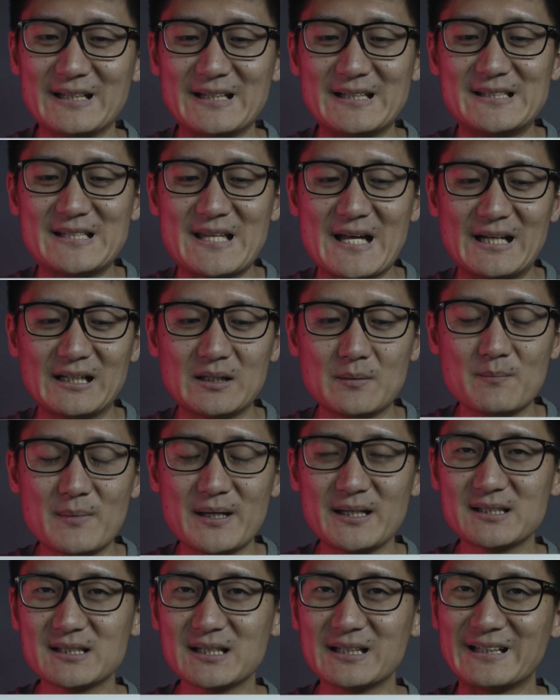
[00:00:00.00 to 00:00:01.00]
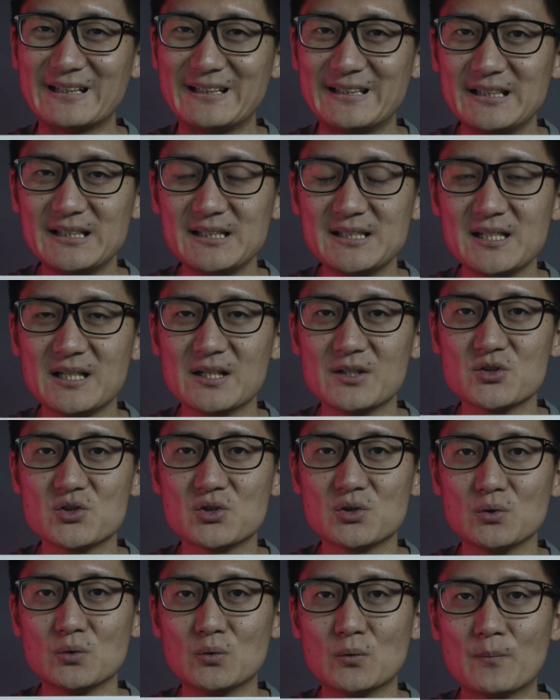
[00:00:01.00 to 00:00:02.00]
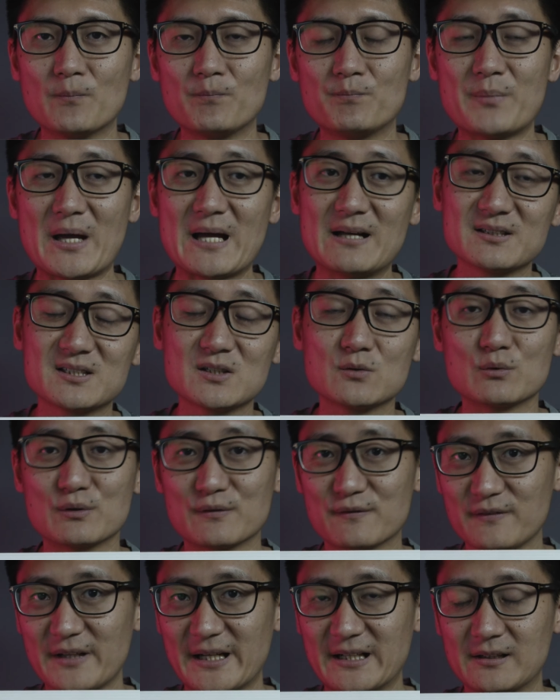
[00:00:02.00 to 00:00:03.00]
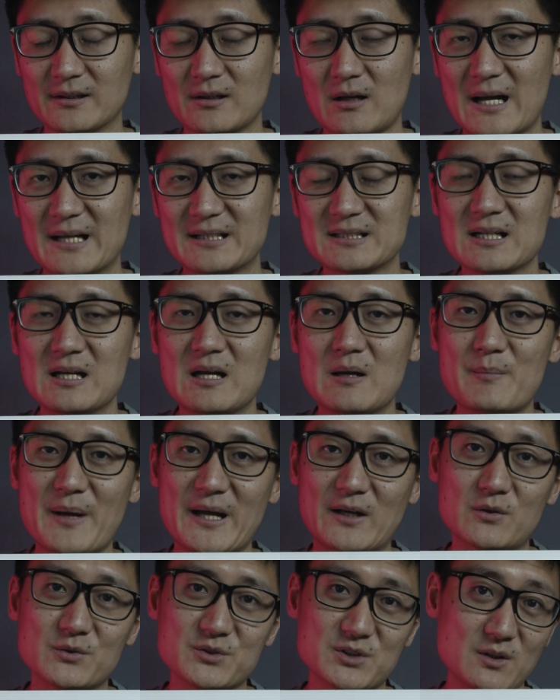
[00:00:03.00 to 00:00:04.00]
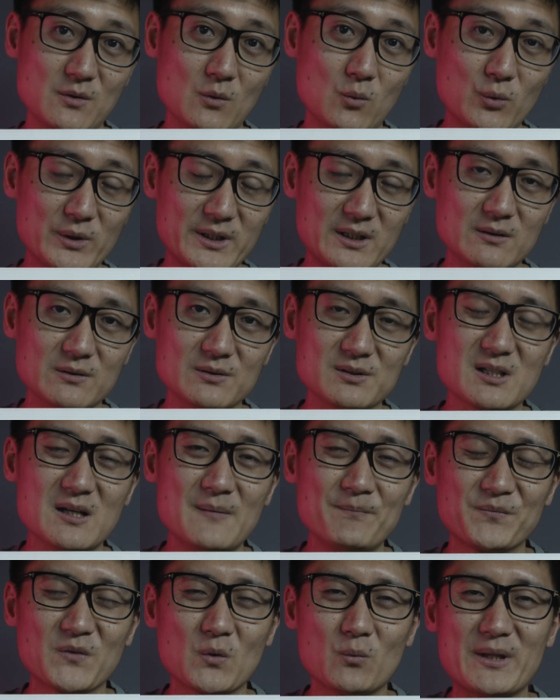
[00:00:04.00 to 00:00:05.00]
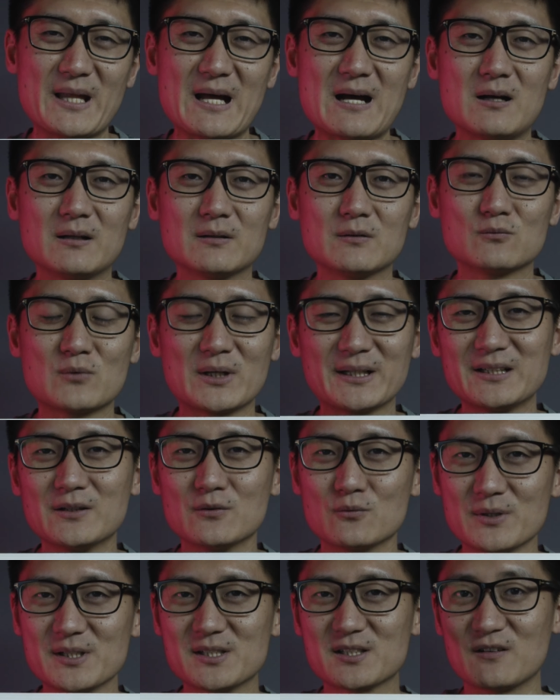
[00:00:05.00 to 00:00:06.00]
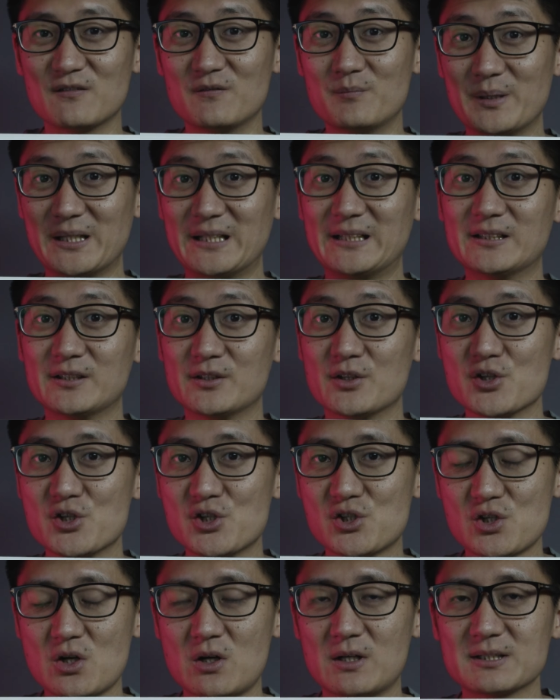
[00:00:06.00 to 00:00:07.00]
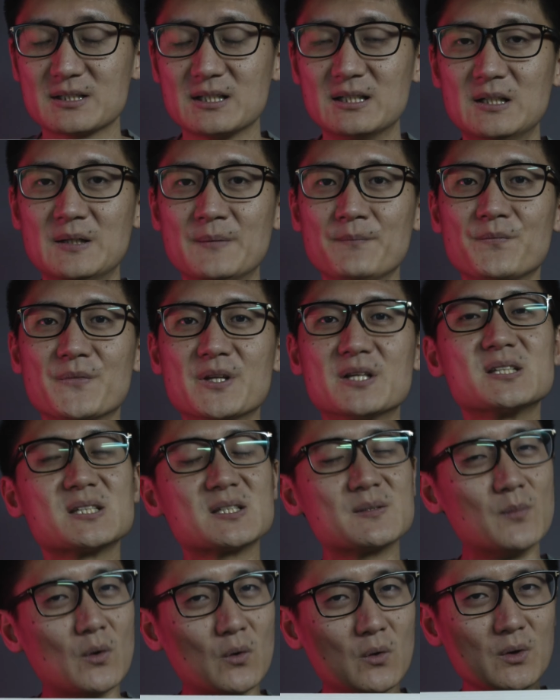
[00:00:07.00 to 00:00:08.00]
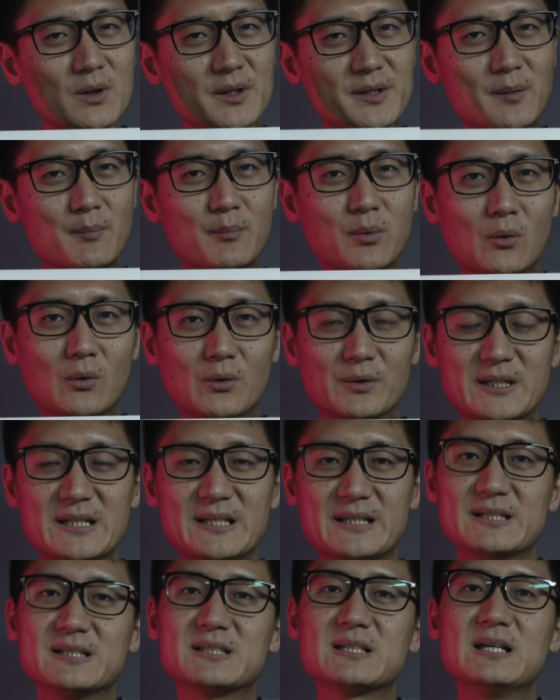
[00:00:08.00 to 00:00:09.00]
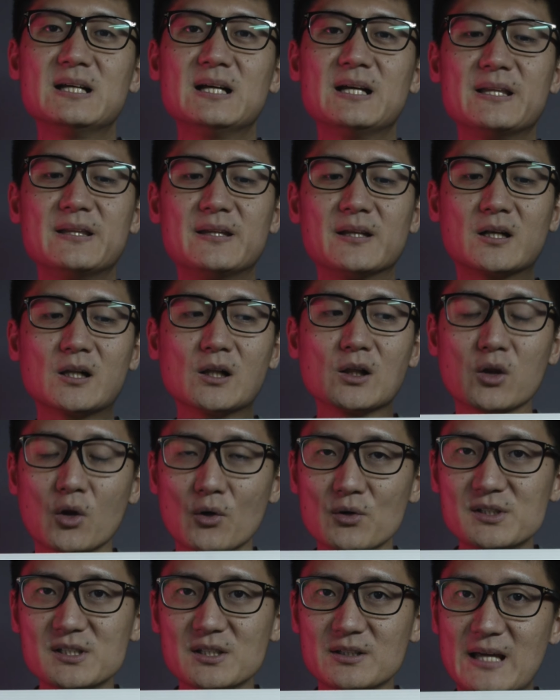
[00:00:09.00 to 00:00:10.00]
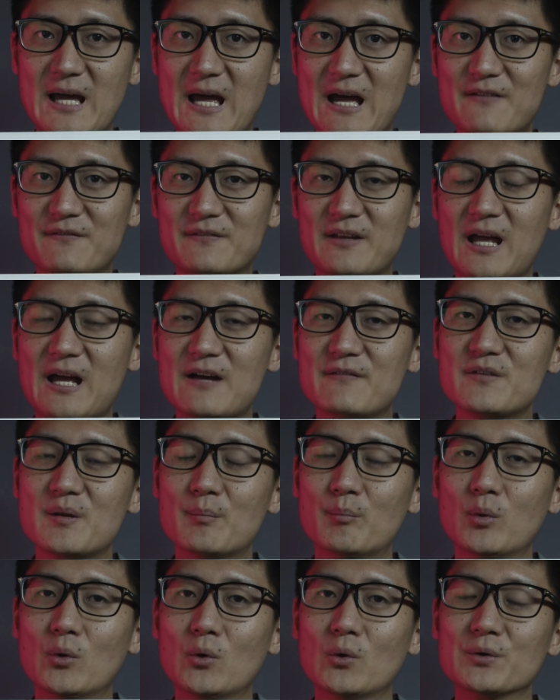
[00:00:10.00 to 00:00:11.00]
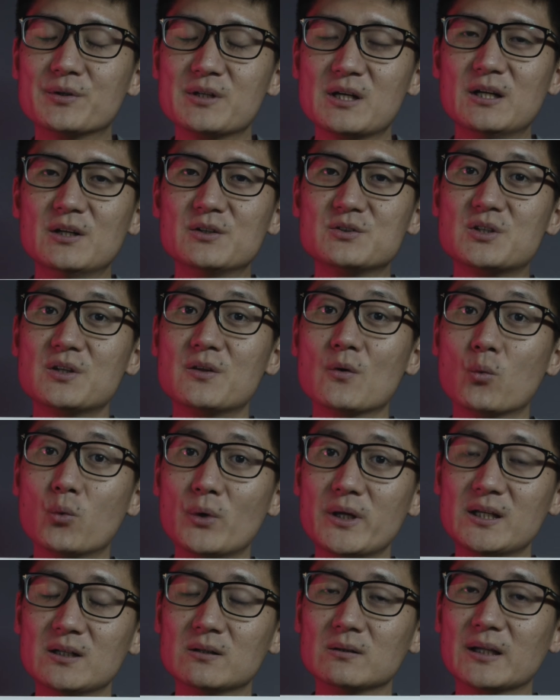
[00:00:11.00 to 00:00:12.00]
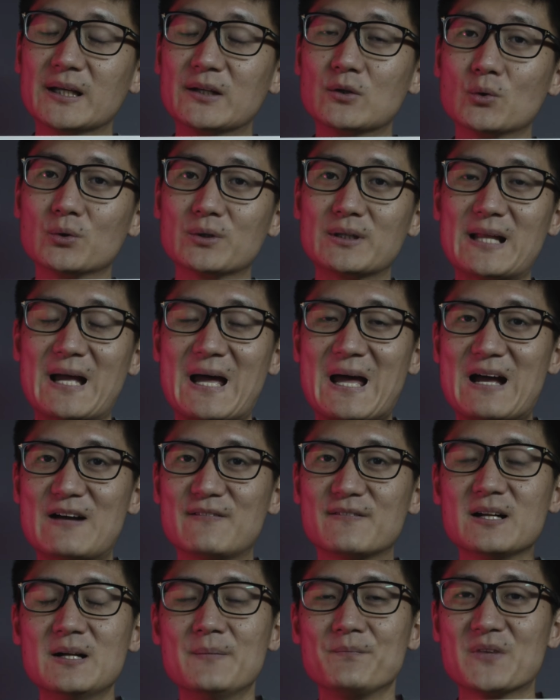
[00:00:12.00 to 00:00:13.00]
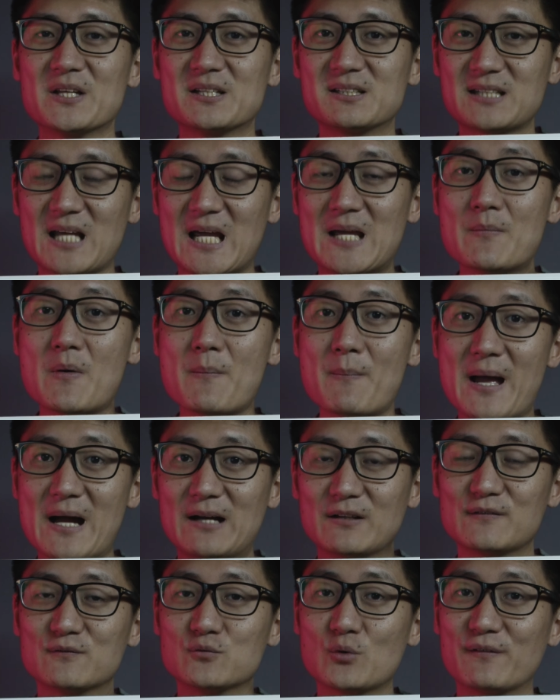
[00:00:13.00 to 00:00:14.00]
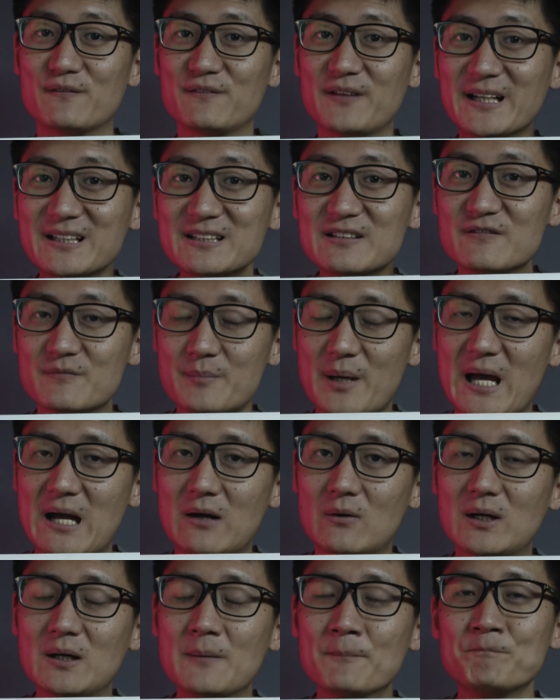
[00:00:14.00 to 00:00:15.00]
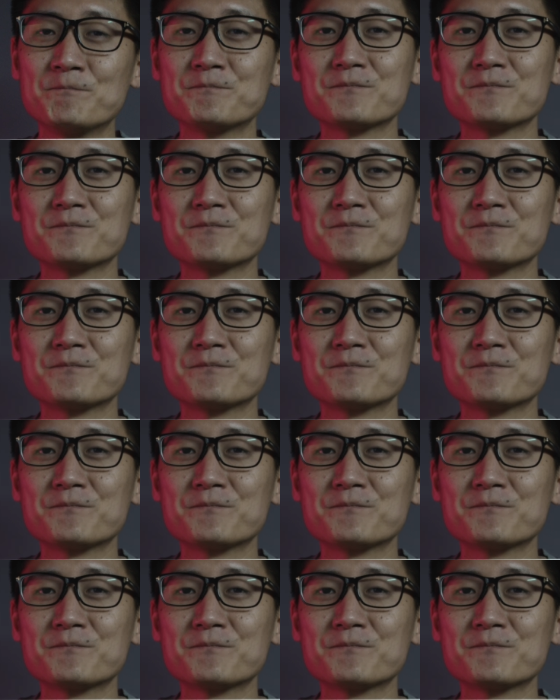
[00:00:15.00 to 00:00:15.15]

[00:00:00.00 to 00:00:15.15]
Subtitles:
is that it makes it easier to bounce and reflect light back onto the wheels without running the risk of being in the shot. The smaller the board is, the closer you have to have the board to the wheel in order to have the same amount of reflective power.